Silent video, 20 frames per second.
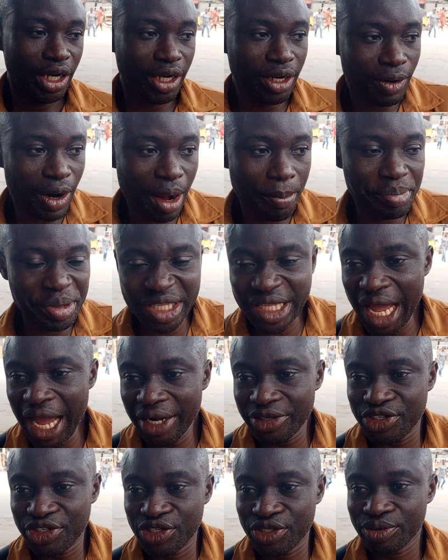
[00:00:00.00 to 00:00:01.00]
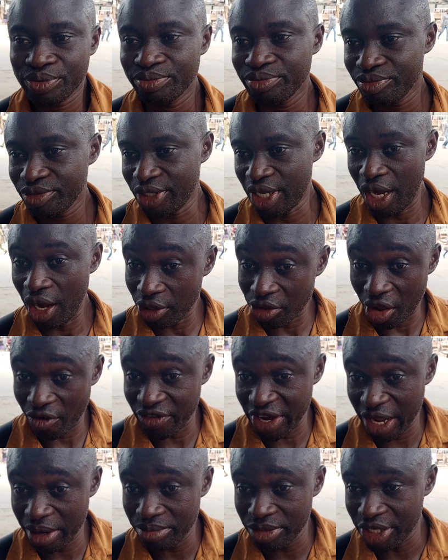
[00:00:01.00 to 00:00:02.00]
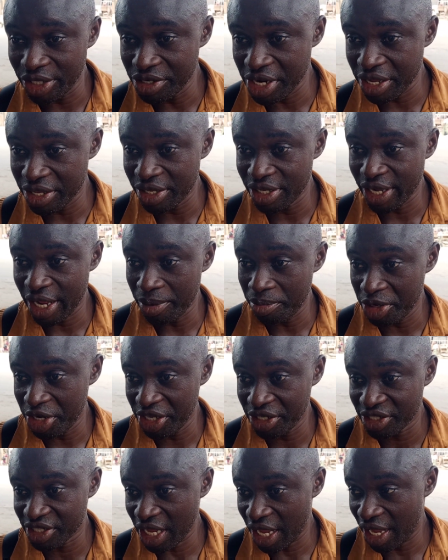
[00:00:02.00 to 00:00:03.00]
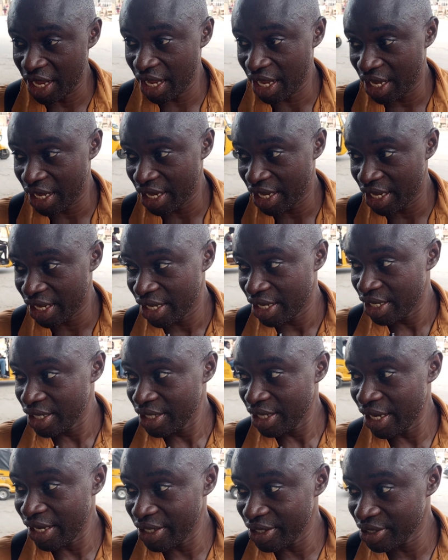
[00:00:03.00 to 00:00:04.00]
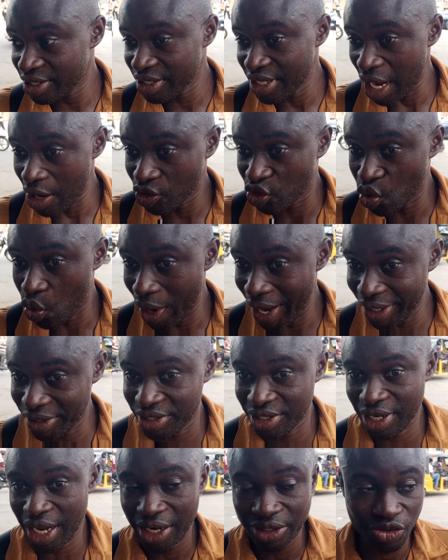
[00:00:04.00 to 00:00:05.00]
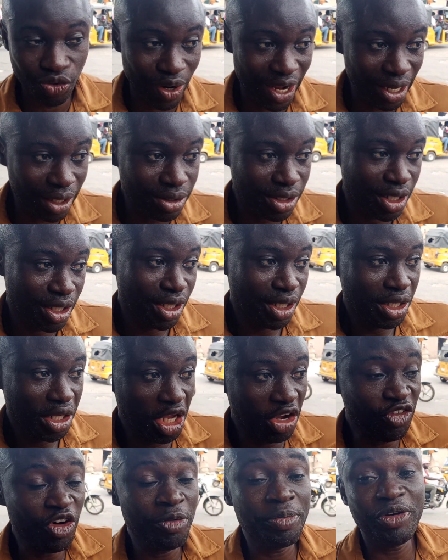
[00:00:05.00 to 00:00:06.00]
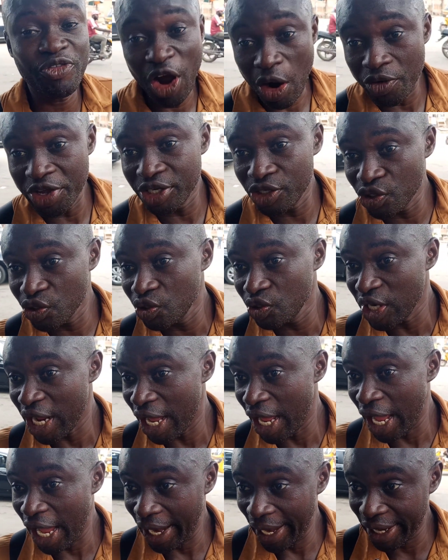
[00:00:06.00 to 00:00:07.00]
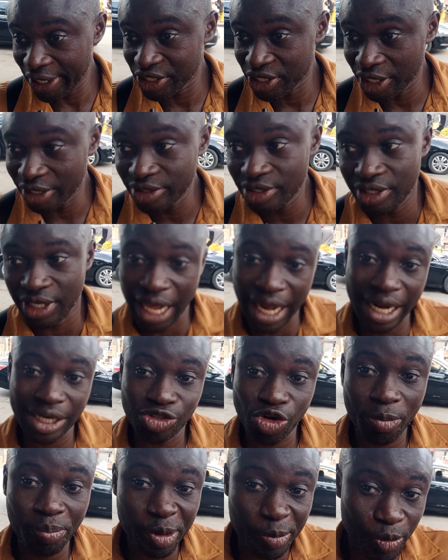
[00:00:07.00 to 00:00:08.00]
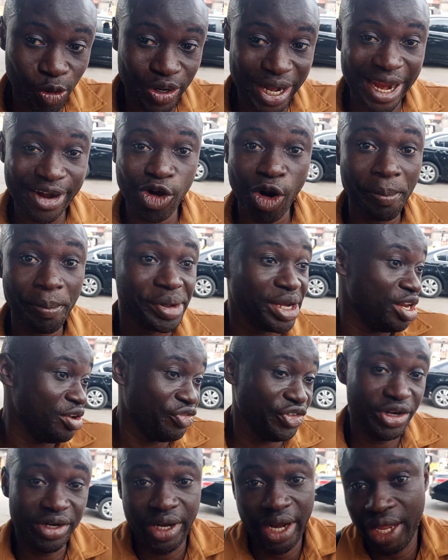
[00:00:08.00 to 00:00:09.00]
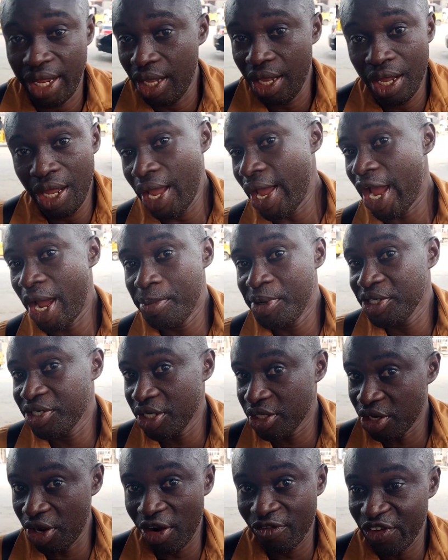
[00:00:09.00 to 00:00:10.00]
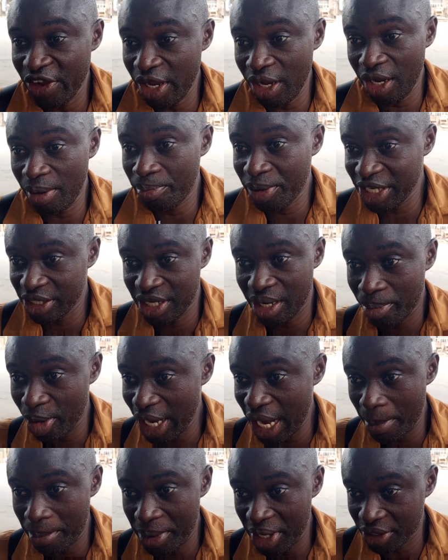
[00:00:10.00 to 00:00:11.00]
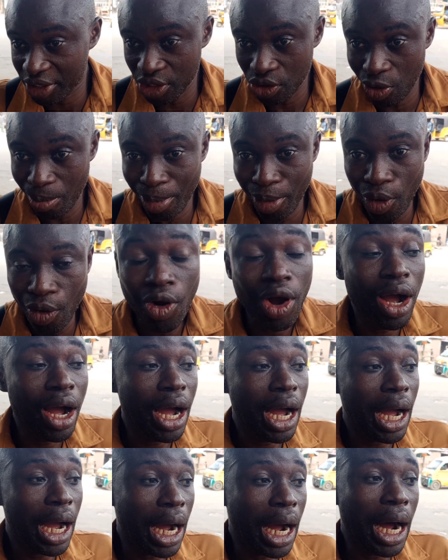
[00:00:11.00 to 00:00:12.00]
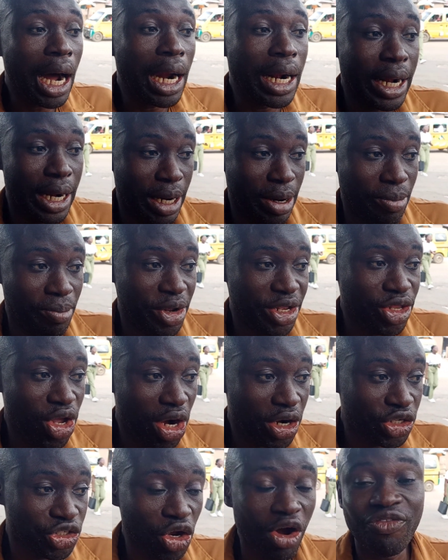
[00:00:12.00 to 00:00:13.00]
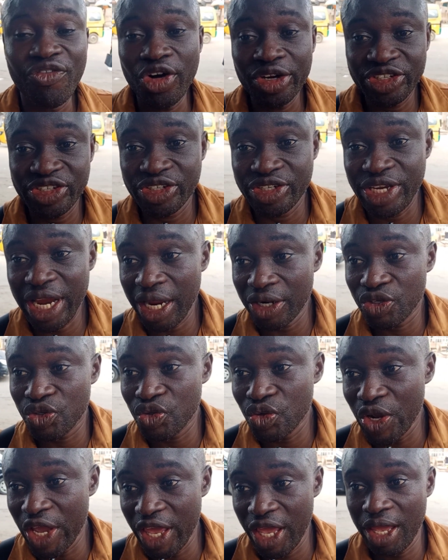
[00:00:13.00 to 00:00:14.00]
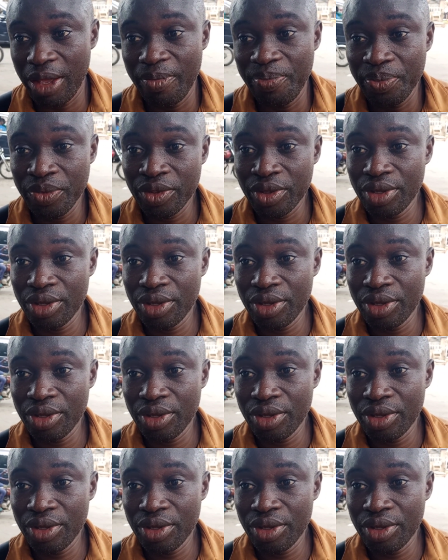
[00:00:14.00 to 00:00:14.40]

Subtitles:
They were bittered. A lot of them in this southwest as well. Even before we do the election, there are some people that don't believe in the administration of President Bola Ahmed Tinubu, and the majority of us that we